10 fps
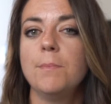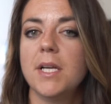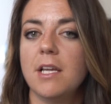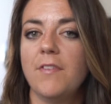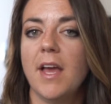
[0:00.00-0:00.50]

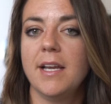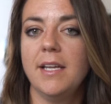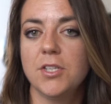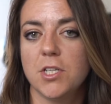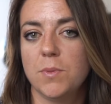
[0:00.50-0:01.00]
But if
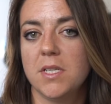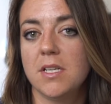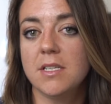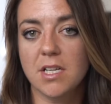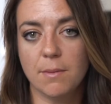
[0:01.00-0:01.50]
any judgment
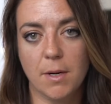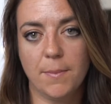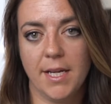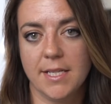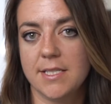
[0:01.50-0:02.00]
does come
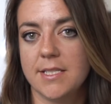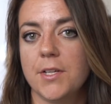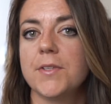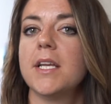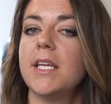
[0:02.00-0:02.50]
up against the
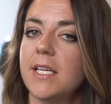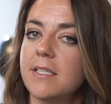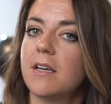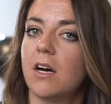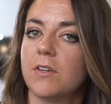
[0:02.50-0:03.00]
seller that
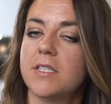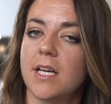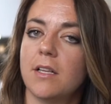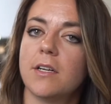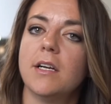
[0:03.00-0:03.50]
is our
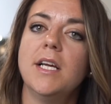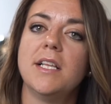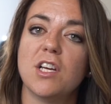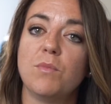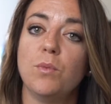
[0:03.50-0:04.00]
seller,
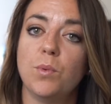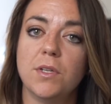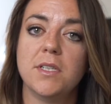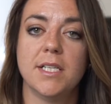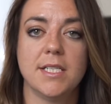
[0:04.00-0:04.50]
then we
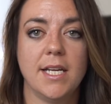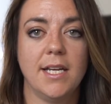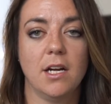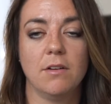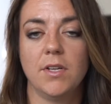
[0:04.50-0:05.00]
will need to take
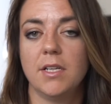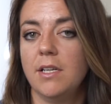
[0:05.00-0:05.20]
care of it.